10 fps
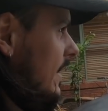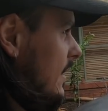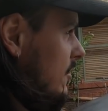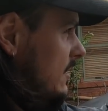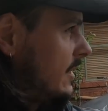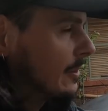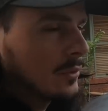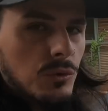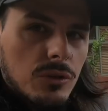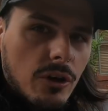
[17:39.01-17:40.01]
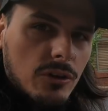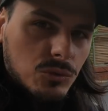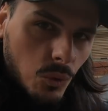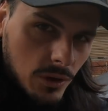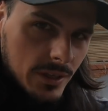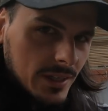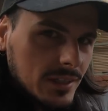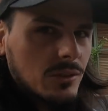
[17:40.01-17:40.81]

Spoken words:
and then your steering wheel goes wonky,